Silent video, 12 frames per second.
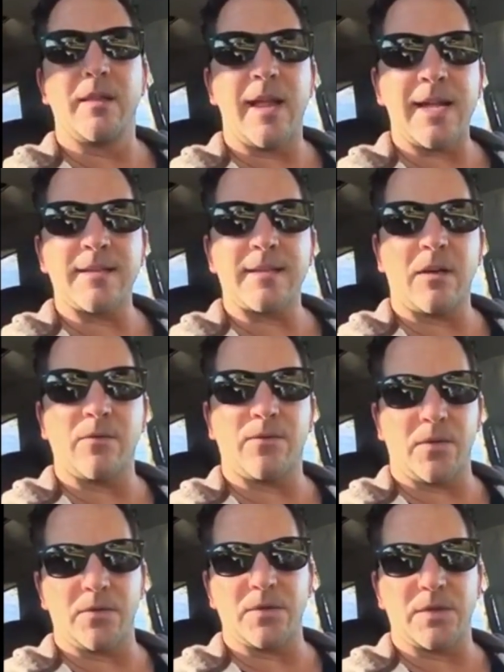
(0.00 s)
That's how
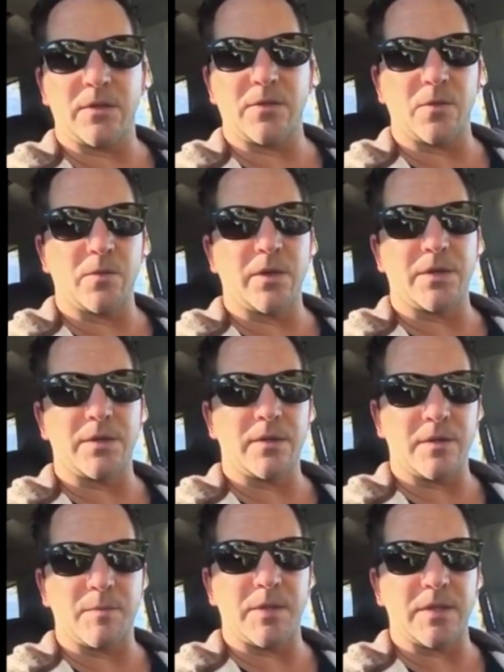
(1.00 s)
phone sales works
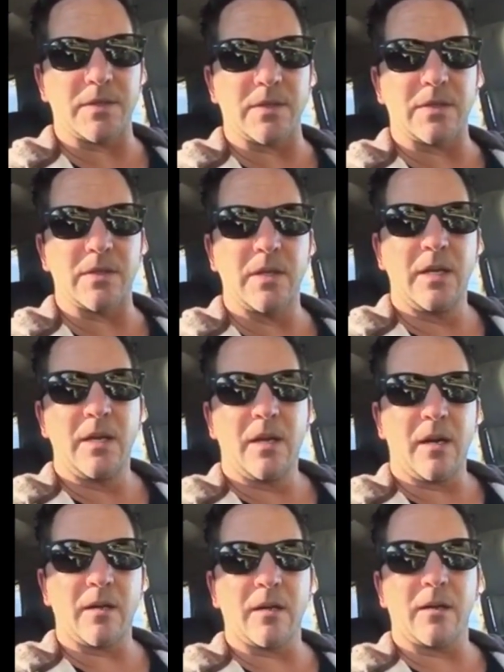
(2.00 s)
in this business.
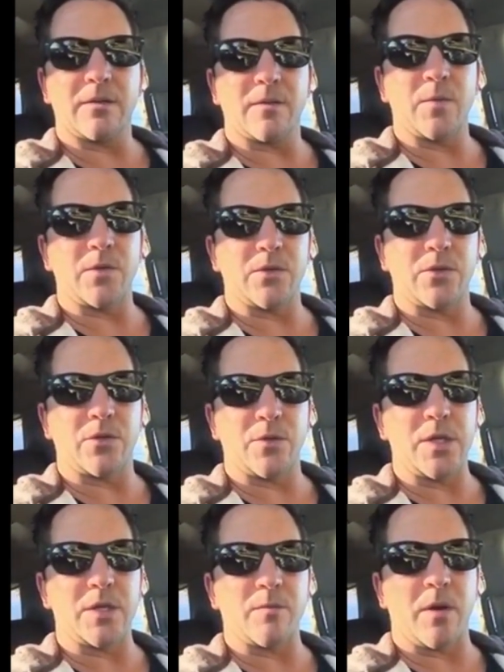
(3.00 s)
Our customers are
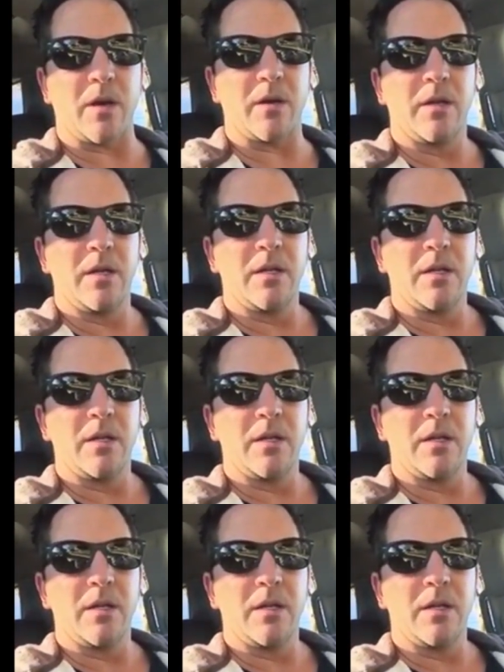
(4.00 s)
street smart.